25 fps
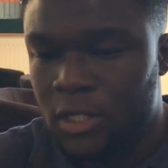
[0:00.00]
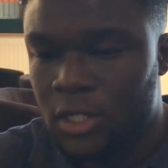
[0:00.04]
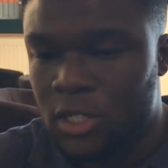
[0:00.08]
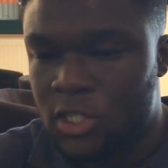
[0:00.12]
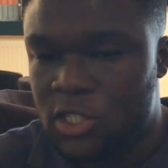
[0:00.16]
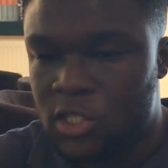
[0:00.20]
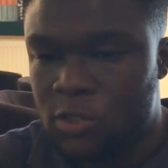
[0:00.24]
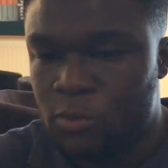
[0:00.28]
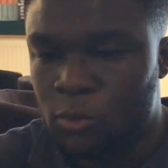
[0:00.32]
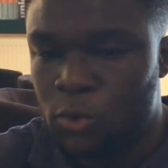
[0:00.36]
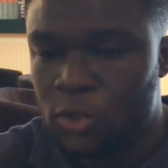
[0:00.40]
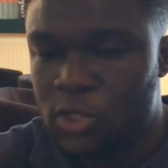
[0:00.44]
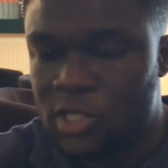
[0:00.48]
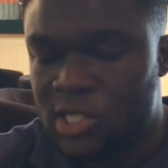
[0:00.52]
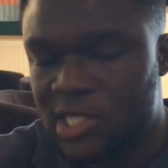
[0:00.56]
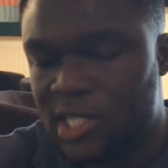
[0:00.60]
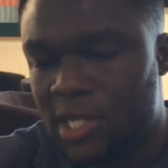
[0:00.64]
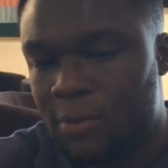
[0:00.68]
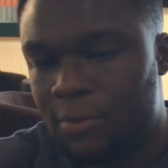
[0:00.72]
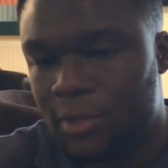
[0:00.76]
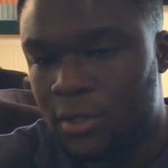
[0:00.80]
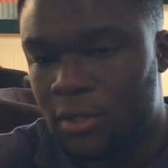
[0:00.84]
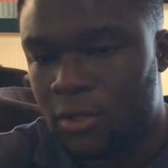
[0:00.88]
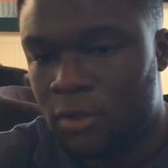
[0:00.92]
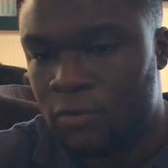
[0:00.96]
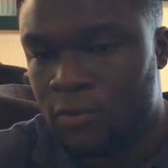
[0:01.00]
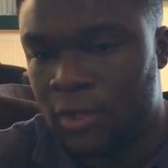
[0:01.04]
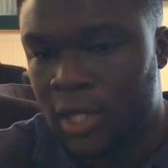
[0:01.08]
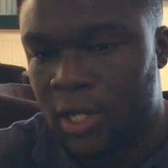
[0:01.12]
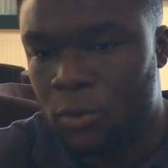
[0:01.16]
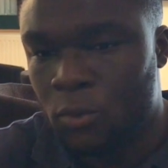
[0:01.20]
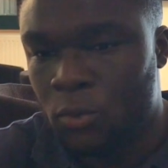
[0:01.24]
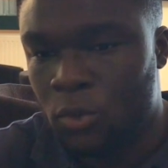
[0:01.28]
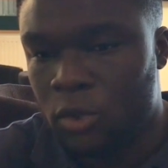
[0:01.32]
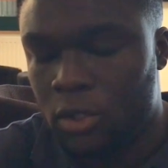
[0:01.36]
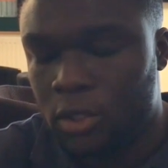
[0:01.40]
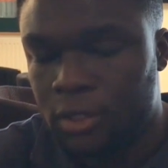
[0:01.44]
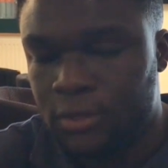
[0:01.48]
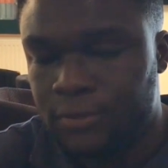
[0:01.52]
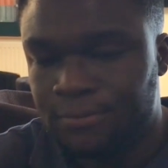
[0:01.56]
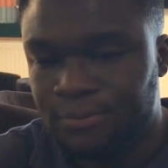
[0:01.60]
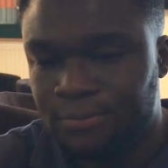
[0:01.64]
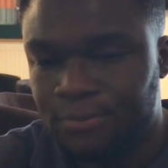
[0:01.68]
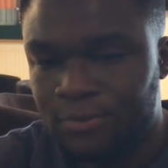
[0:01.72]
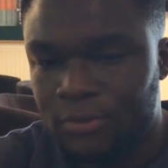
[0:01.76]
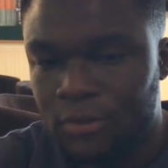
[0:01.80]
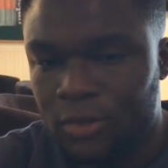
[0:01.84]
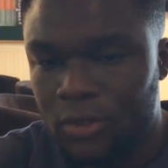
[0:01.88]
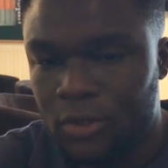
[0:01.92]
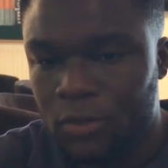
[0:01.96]
a small snippet of like
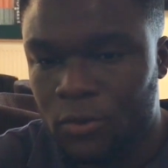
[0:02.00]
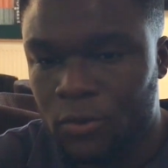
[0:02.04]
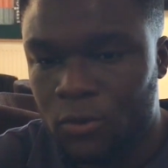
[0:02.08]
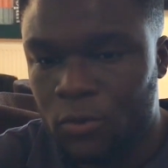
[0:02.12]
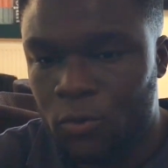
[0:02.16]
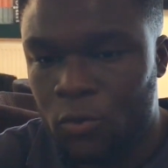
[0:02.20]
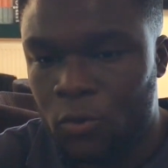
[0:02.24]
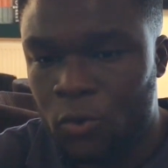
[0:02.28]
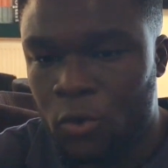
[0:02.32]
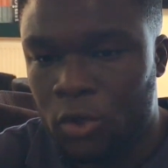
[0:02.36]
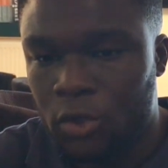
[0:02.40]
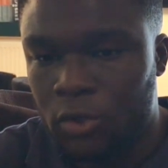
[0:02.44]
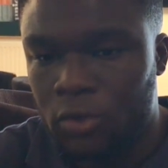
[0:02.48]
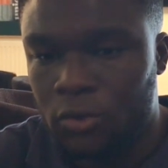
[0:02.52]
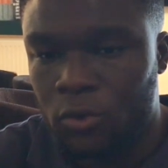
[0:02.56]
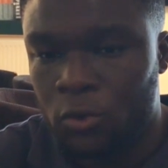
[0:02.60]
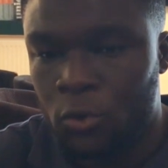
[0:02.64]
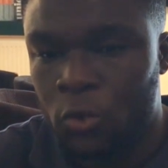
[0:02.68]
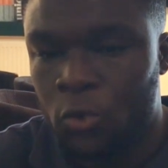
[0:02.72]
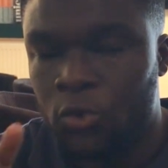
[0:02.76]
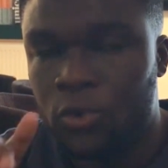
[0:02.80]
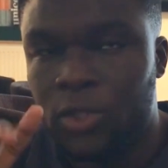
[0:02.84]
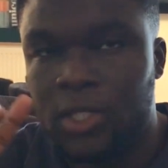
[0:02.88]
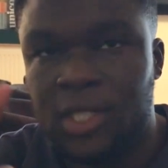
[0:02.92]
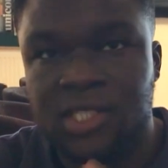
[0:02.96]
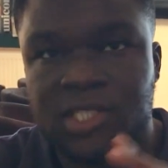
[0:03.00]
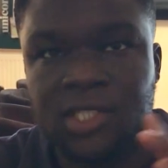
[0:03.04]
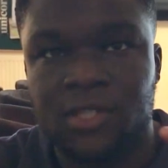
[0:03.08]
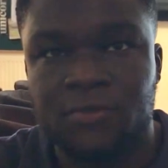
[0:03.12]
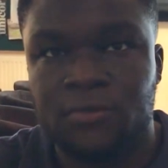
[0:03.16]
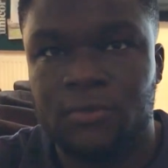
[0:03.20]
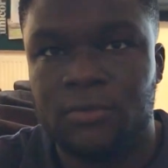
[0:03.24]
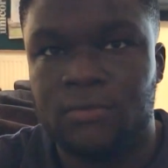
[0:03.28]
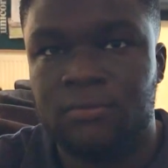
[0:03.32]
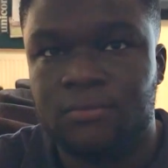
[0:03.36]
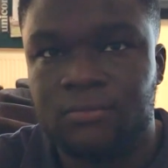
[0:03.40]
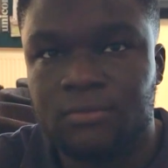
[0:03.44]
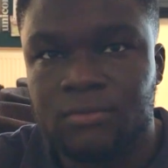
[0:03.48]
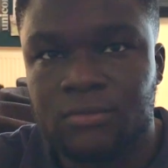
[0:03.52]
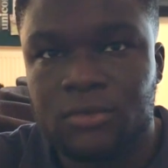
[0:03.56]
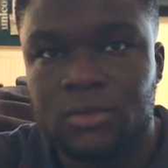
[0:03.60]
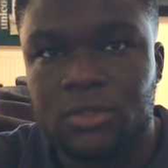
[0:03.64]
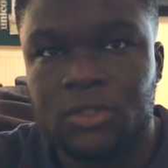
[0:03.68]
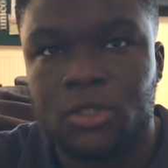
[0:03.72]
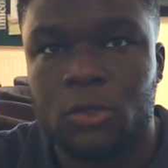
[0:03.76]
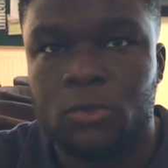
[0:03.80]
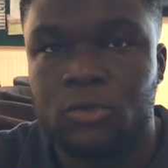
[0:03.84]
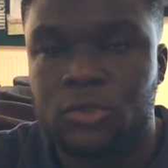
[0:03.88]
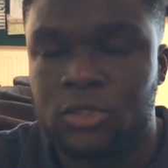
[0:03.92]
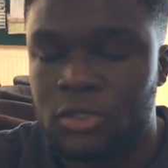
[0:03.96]
what all these different
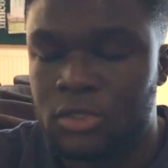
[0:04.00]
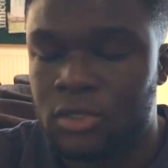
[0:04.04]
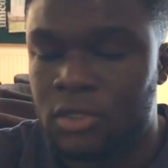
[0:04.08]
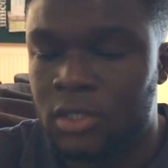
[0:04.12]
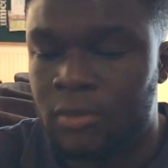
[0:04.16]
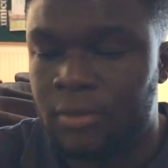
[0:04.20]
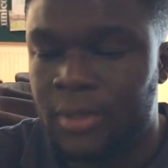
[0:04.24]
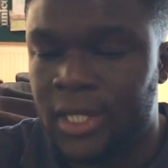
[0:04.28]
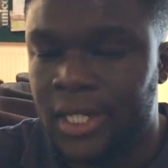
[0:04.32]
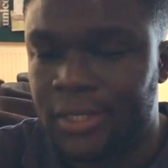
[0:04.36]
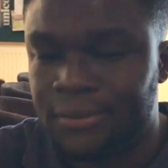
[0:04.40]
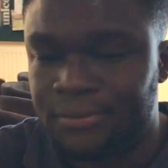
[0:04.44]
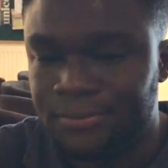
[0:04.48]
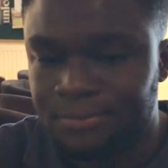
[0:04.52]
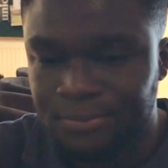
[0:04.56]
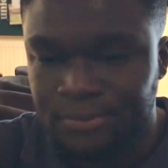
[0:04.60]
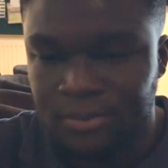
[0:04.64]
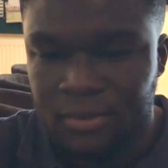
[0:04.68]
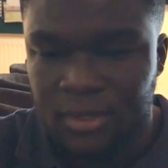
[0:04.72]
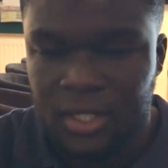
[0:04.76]
cultures are about.